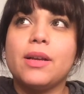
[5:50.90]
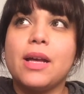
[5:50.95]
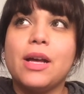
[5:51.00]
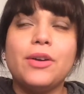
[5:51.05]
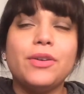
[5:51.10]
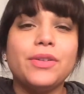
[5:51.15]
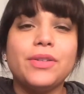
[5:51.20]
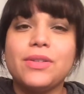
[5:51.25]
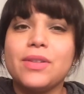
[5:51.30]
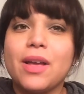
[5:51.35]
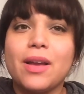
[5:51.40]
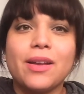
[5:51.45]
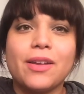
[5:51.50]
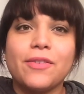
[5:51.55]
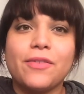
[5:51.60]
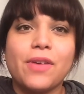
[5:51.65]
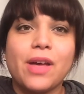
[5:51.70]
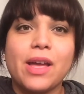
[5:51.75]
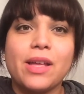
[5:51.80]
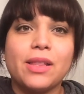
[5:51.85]
It'll suck
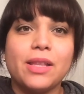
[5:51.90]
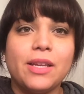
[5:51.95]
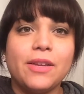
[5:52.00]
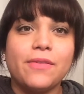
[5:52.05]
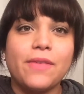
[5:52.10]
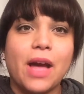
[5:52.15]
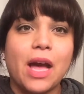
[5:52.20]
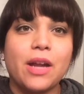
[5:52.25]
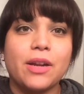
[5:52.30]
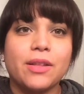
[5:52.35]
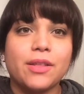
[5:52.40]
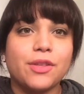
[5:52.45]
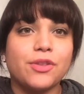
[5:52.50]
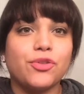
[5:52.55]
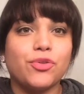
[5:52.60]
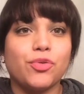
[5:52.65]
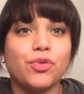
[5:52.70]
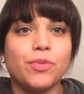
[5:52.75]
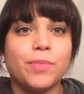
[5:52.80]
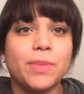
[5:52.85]
if I leave out of
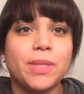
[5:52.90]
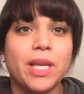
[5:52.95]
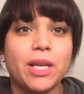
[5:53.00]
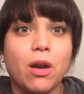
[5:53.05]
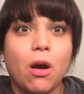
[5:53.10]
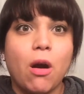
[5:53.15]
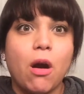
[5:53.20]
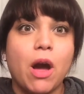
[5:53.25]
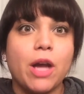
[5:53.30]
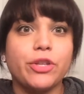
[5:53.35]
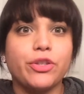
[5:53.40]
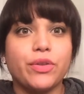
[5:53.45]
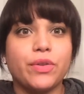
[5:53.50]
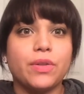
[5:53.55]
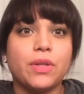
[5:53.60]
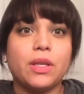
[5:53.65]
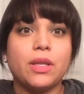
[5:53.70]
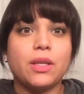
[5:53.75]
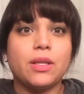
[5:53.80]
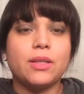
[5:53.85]
this room. It's like, oh, I should have
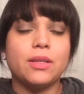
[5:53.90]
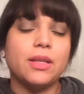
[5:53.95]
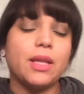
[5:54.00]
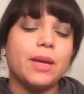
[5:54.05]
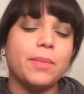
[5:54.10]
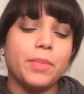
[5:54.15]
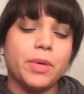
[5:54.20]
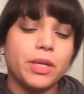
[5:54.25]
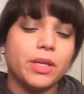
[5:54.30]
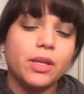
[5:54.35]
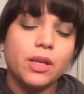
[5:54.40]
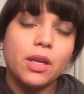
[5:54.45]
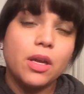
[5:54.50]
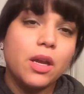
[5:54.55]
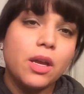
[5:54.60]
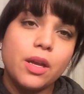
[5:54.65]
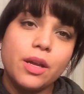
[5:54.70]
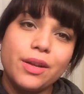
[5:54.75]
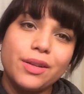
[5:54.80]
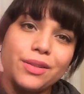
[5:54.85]
said this and that, but
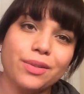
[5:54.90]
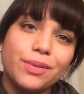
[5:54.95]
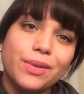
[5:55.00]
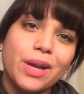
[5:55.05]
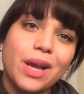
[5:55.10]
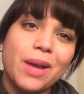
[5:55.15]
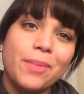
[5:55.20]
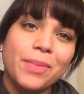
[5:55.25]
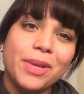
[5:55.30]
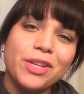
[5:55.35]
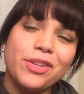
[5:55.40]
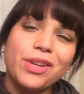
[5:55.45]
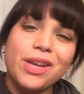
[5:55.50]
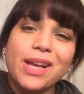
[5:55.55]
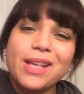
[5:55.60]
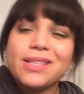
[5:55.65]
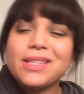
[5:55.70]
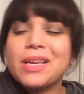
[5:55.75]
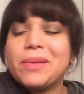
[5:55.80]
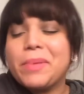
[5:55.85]
that's okay. I mean, you
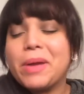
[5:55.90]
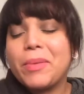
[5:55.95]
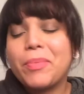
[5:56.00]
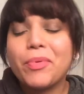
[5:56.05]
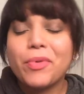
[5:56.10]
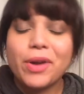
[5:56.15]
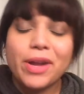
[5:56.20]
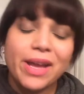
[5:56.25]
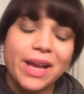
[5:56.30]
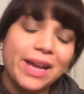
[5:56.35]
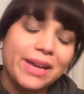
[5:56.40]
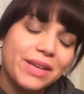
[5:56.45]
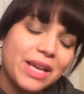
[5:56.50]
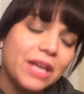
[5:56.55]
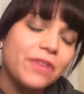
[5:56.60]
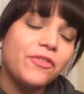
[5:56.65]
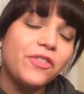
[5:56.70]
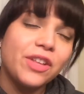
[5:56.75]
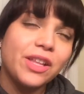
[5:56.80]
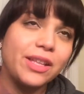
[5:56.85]
guys get my point. I,
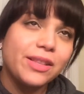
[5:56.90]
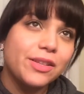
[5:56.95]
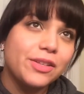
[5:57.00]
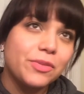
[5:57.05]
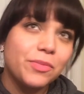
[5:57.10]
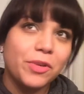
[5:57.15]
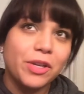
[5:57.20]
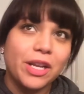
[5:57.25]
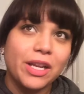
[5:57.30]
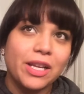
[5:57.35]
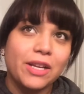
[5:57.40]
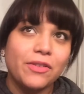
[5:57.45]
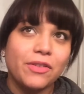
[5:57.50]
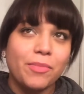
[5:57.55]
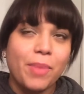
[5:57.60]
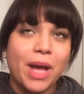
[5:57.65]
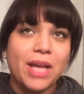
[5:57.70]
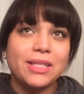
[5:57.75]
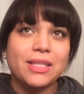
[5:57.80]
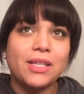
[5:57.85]
I feel like there's more negative
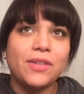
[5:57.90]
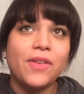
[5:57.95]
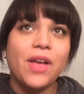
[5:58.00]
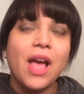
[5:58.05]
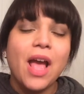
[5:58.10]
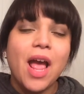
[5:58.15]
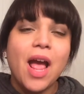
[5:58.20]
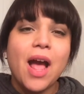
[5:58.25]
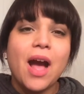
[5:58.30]
than positive.